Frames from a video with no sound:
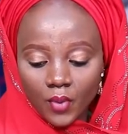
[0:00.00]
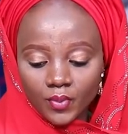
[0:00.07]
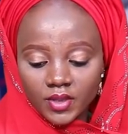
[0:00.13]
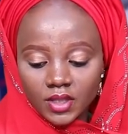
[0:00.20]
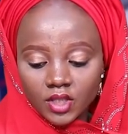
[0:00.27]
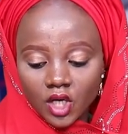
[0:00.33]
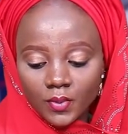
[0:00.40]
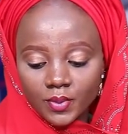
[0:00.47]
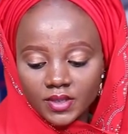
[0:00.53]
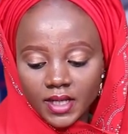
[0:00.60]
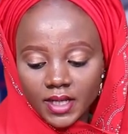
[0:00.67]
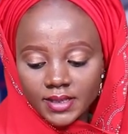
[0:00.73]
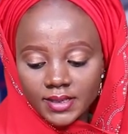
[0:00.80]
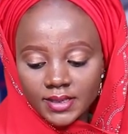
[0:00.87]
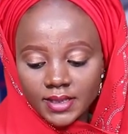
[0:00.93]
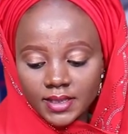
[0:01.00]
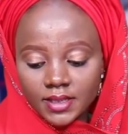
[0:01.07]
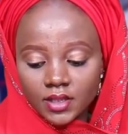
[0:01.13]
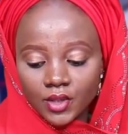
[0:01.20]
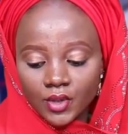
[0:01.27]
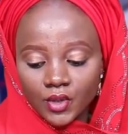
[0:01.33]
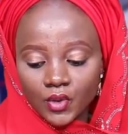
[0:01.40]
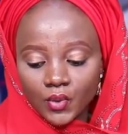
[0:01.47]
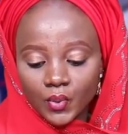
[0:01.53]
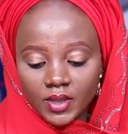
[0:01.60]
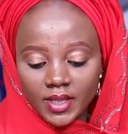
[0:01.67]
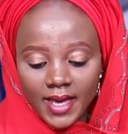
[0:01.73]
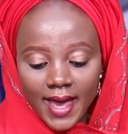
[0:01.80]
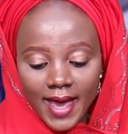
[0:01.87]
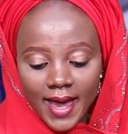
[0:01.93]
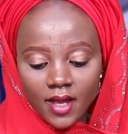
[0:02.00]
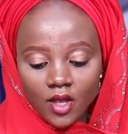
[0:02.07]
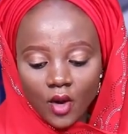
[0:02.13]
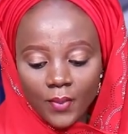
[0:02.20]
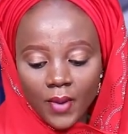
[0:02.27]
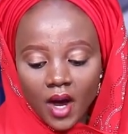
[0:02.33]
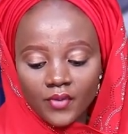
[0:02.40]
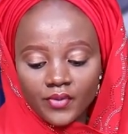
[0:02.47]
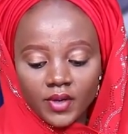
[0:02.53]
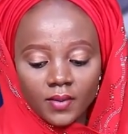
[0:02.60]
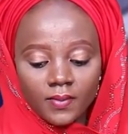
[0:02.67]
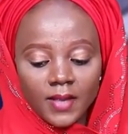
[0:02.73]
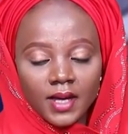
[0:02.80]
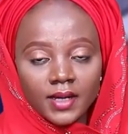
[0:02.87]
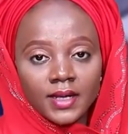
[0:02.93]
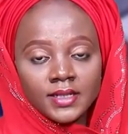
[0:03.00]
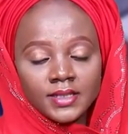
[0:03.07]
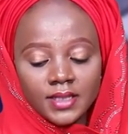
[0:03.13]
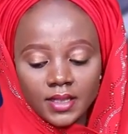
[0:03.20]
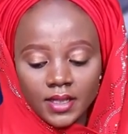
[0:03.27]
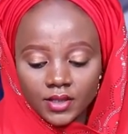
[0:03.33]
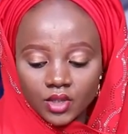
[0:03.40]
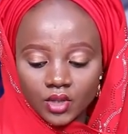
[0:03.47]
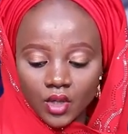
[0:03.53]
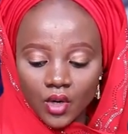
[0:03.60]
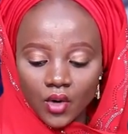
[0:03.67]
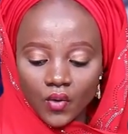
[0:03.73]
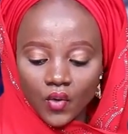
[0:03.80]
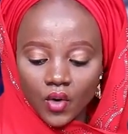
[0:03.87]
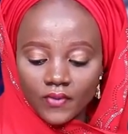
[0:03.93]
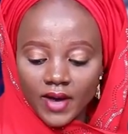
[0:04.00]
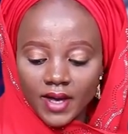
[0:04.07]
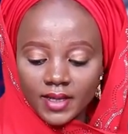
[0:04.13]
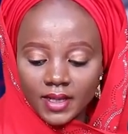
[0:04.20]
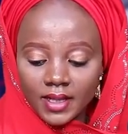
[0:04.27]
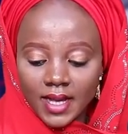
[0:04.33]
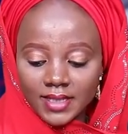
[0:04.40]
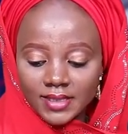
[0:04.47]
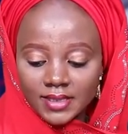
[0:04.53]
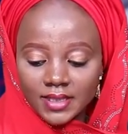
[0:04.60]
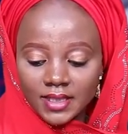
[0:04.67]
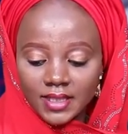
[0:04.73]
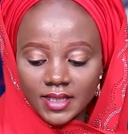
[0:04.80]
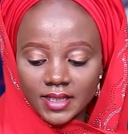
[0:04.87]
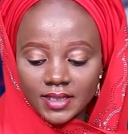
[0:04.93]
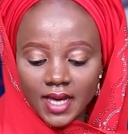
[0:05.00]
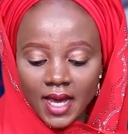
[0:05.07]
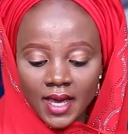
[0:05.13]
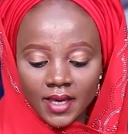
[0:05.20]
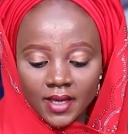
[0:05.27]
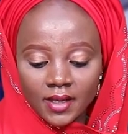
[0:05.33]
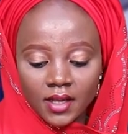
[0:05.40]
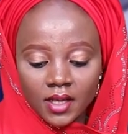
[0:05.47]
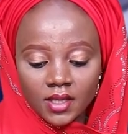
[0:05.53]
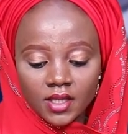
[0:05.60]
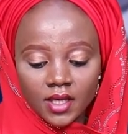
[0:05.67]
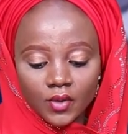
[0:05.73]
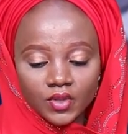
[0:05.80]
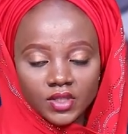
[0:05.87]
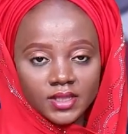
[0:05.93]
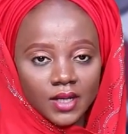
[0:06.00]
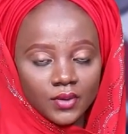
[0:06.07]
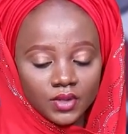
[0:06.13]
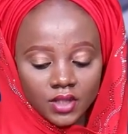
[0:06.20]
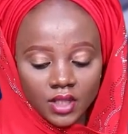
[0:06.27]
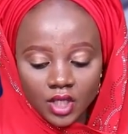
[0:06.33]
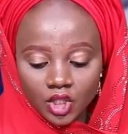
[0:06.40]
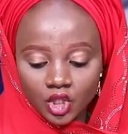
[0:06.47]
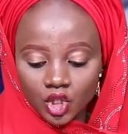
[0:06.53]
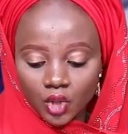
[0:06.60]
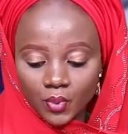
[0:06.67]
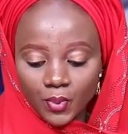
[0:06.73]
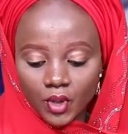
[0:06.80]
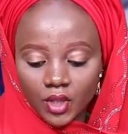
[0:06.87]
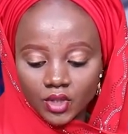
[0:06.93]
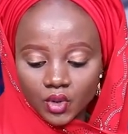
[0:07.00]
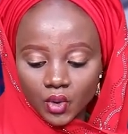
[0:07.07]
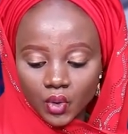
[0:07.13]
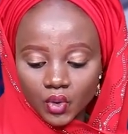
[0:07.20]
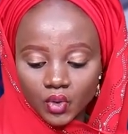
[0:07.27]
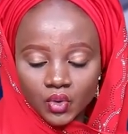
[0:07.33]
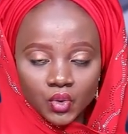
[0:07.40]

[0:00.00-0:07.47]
of the top 10 states with a high number of kidnap incidents over the last decade are in the South-South geopolitical